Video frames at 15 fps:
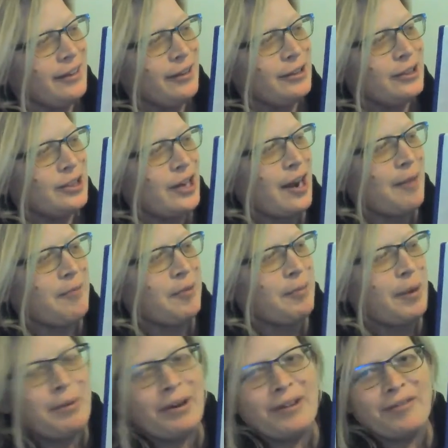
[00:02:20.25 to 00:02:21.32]
Good job.
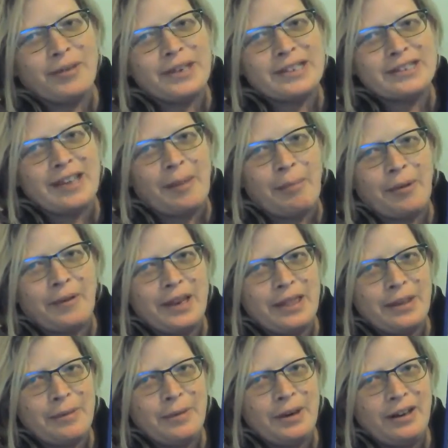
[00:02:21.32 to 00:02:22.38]
Remember, if we separate
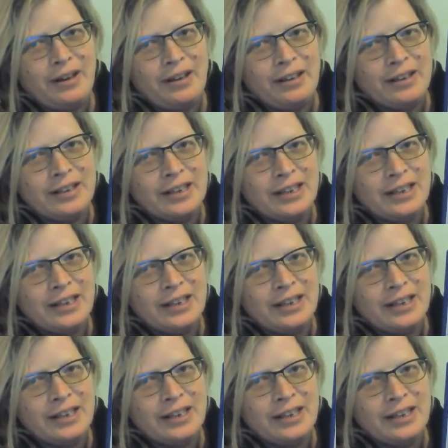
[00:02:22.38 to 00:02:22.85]
the word,